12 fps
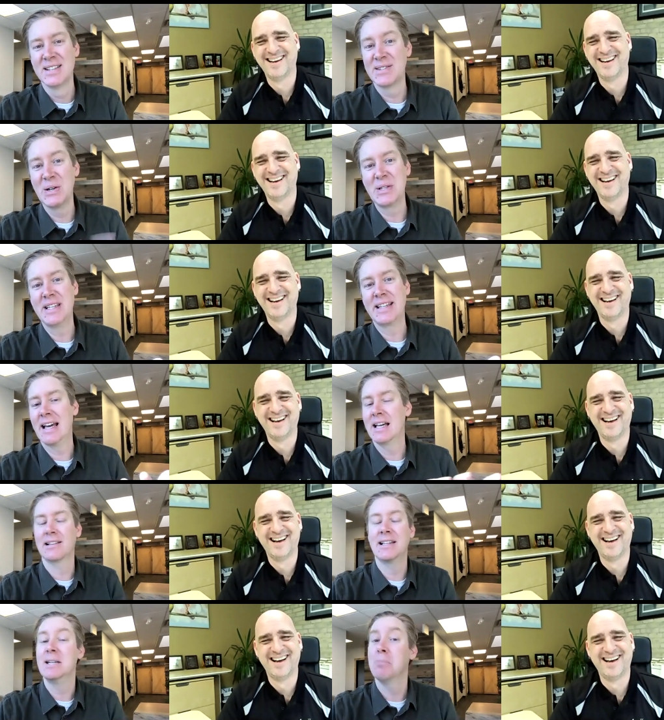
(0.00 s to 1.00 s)
Speaker 1: so you
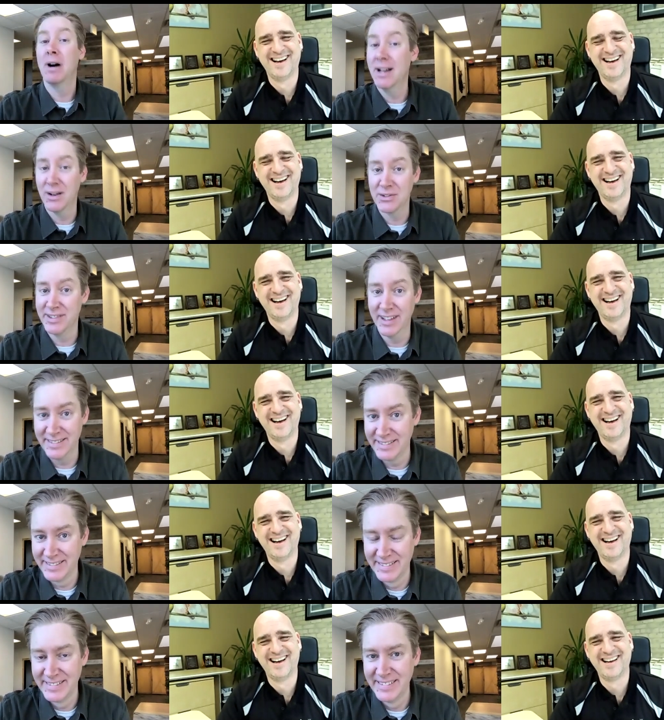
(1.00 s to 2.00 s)
can't clean my house then?
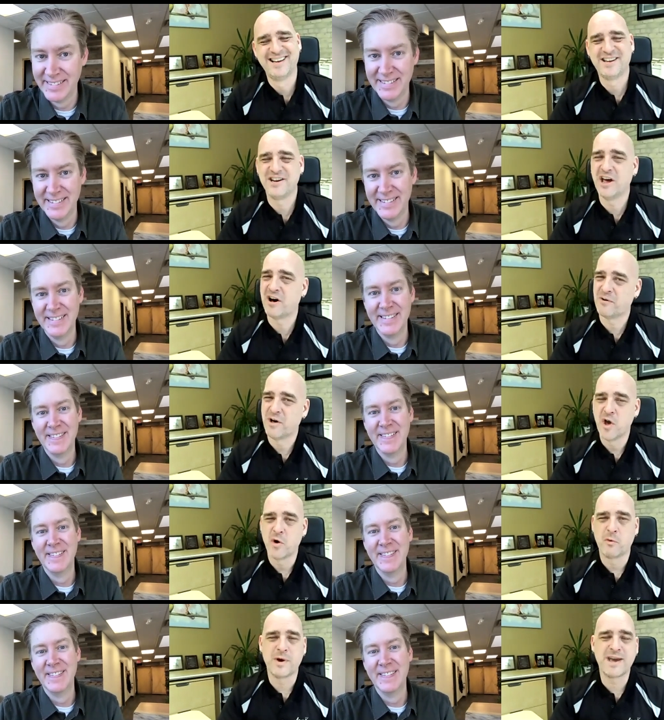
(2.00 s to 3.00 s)
Speaker 2: No,
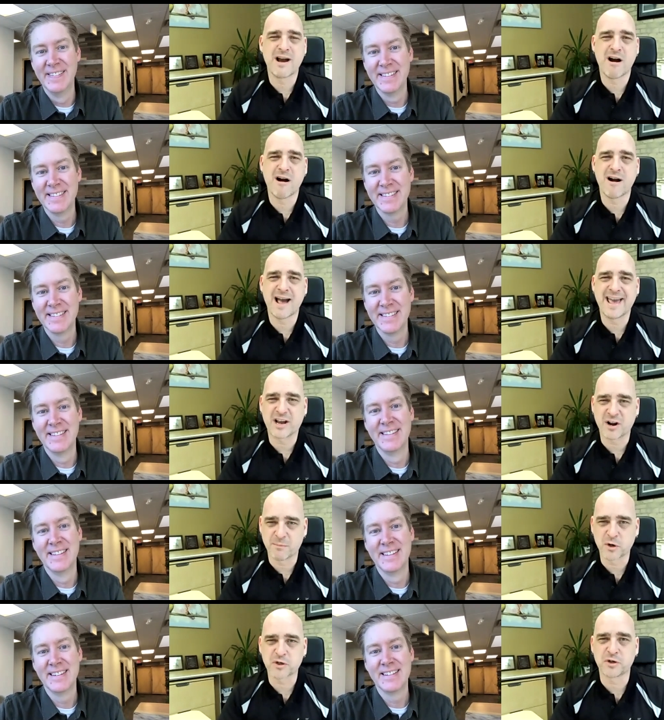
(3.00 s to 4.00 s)
we are a
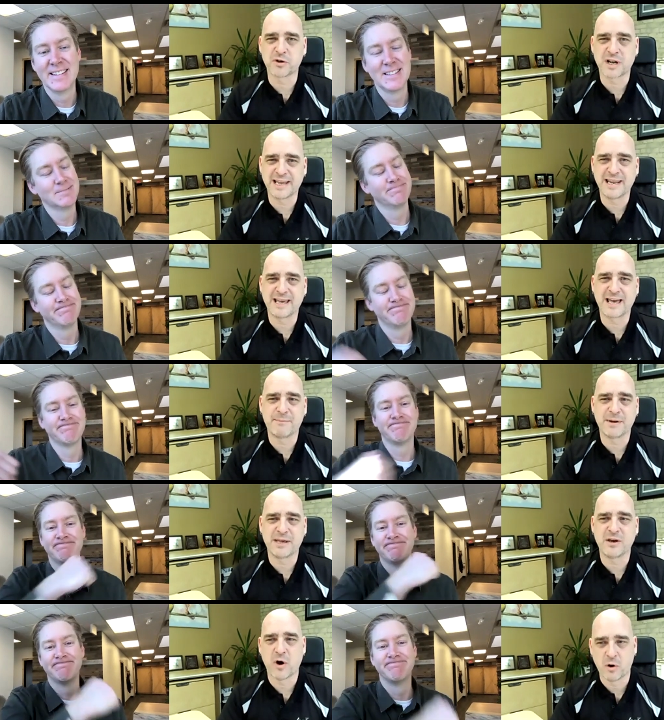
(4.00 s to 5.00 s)
commercial cleaning
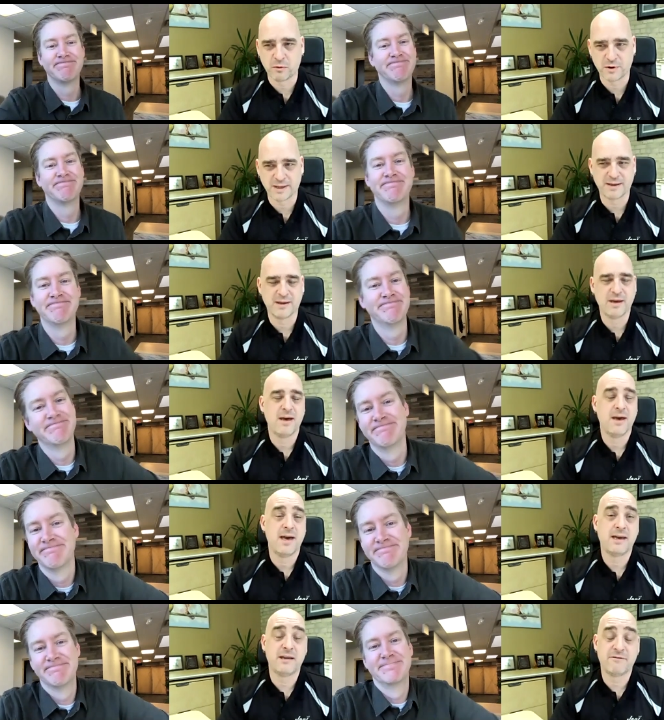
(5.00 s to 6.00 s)
company only.
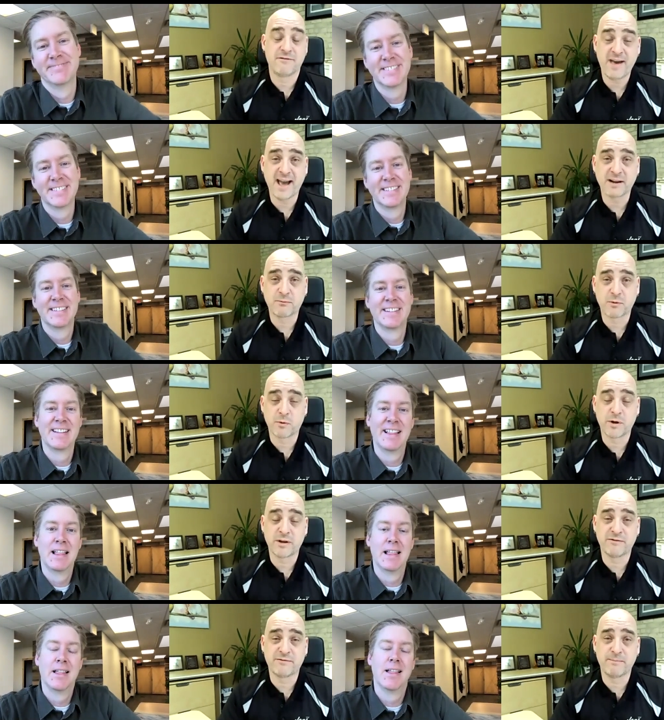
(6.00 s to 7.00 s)
In fact, we're one
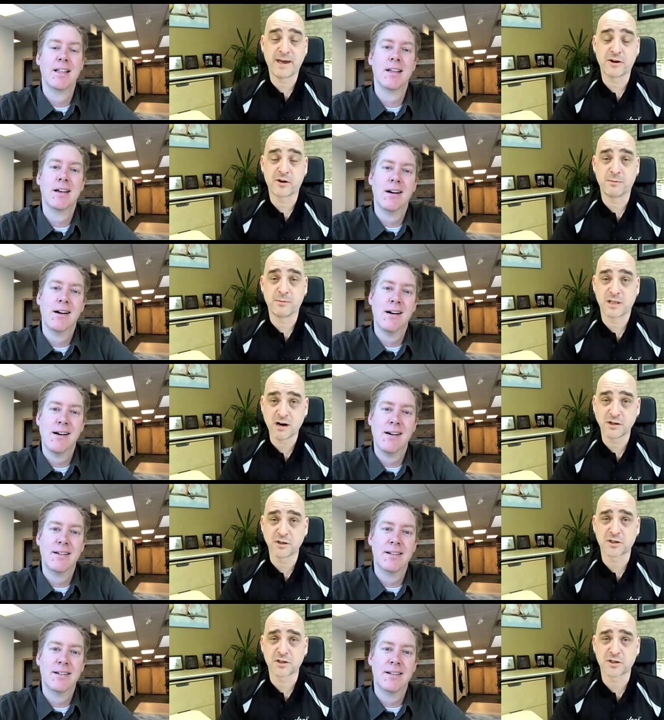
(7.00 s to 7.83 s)
of Manitoba's largest